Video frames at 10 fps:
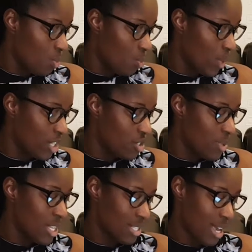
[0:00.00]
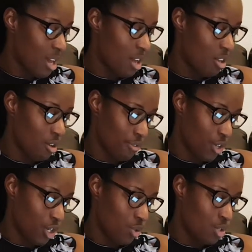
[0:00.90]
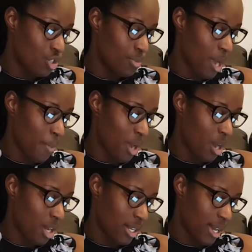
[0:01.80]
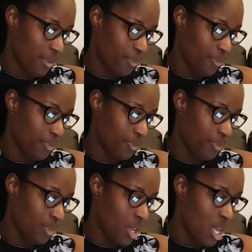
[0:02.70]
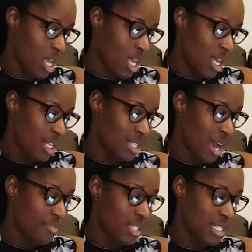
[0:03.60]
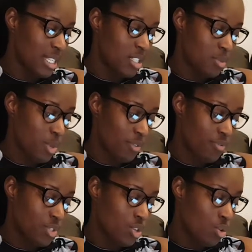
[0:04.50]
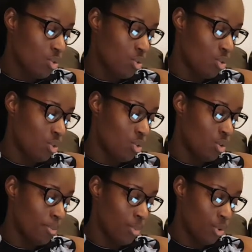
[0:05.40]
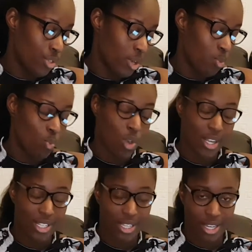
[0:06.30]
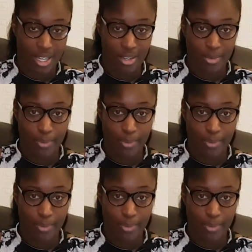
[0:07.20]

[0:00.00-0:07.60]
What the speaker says: when do I say I love you to my partner? Is it after 6 months or more than 1 year?